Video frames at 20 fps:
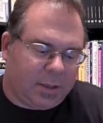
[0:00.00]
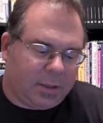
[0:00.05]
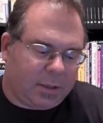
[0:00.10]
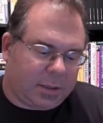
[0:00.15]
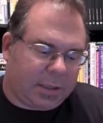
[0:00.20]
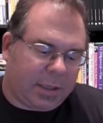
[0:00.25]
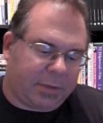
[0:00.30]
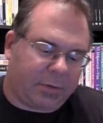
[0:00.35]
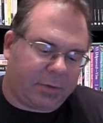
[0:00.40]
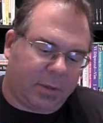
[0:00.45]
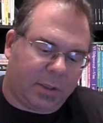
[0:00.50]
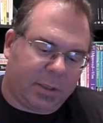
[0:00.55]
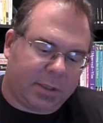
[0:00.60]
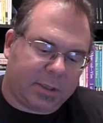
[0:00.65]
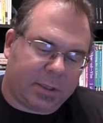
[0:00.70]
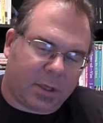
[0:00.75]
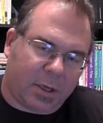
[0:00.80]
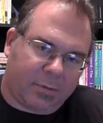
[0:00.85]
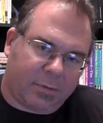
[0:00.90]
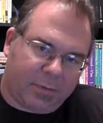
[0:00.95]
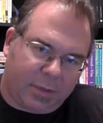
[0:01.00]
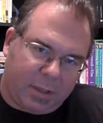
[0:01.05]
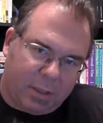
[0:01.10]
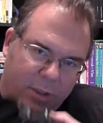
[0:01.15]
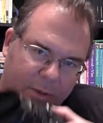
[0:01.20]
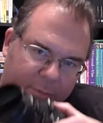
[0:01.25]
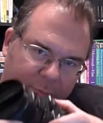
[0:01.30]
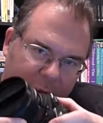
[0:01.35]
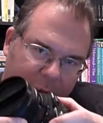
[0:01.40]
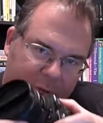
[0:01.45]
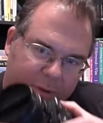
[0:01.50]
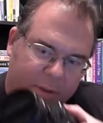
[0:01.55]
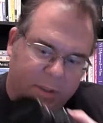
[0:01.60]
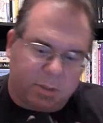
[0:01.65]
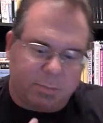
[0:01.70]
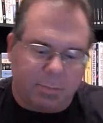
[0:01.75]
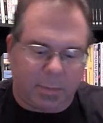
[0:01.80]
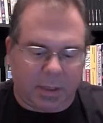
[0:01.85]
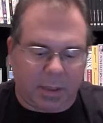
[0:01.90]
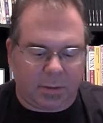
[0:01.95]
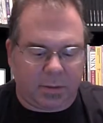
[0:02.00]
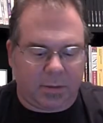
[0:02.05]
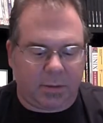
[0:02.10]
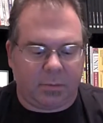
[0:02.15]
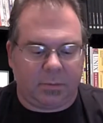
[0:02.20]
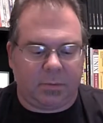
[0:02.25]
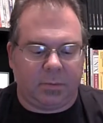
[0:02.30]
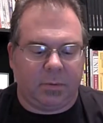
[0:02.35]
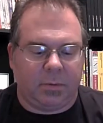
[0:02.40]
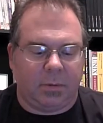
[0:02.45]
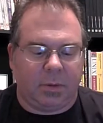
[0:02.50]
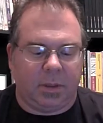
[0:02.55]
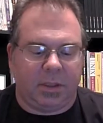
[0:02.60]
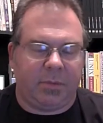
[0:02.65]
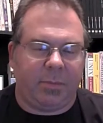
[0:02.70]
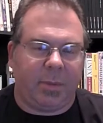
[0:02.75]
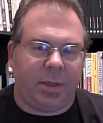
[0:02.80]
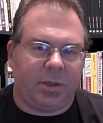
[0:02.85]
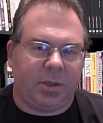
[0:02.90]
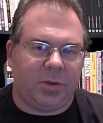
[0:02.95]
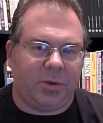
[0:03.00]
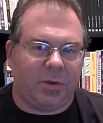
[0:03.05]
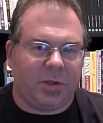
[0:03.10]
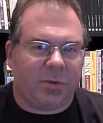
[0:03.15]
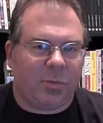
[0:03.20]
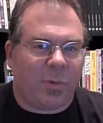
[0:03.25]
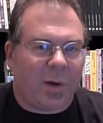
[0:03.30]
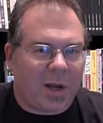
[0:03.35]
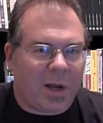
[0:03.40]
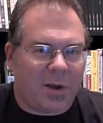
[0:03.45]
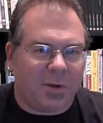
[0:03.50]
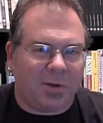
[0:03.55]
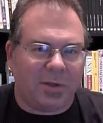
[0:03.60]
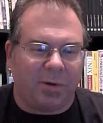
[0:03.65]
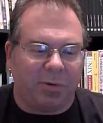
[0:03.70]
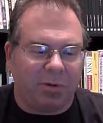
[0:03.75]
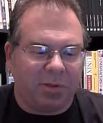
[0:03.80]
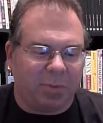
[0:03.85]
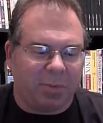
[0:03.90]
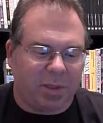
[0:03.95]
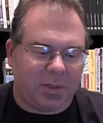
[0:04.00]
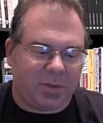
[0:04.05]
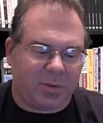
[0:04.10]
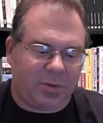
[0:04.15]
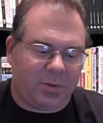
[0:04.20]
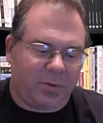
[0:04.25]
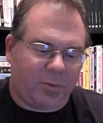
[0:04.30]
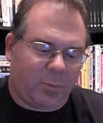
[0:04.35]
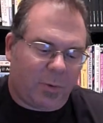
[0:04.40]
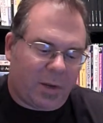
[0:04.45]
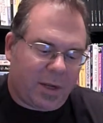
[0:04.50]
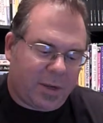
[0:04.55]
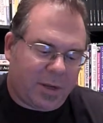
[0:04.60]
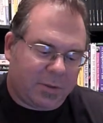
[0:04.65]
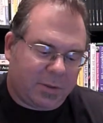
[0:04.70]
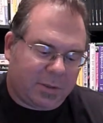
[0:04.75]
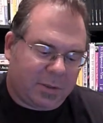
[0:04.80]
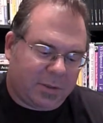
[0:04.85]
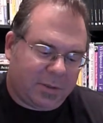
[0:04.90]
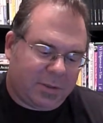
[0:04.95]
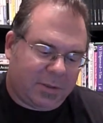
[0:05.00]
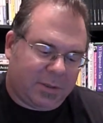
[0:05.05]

To take the lens off, again, you push this button. Let's make sure it's wound. Always make sure they're wound.